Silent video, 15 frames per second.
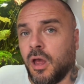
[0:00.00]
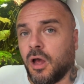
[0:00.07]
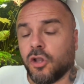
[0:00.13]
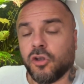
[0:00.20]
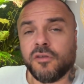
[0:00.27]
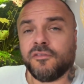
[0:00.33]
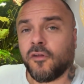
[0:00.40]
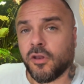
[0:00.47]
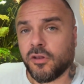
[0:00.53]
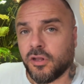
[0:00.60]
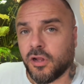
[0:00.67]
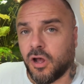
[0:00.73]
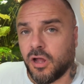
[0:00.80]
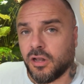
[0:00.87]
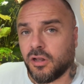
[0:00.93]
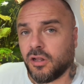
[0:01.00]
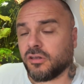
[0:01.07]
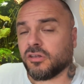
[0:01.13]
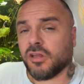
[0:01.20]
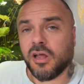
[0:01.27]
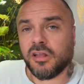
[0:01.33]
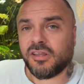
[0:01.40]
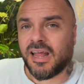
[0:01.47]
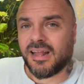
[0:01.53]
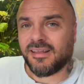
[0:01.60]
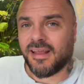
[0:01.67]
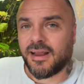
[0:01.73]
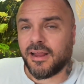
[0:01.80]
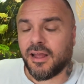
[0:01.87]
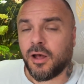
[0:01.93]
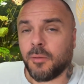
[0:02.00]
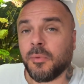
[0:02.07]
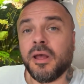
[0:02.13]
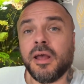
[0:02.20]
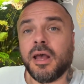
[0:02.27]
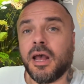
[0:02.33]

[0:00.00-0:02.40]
I just followed the guidelines. I set a tank up